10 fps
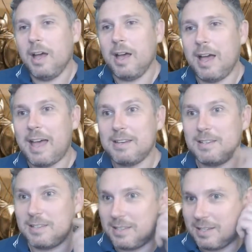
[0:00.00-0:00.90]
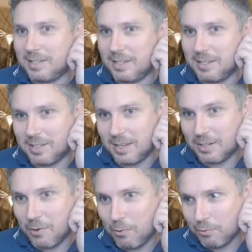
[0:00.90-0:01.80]
uh, and this is
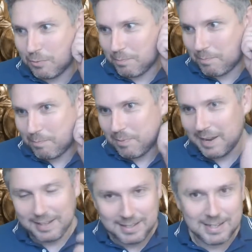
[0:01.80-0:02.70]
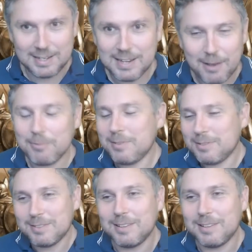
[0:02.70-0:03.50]
it's called Planky Town.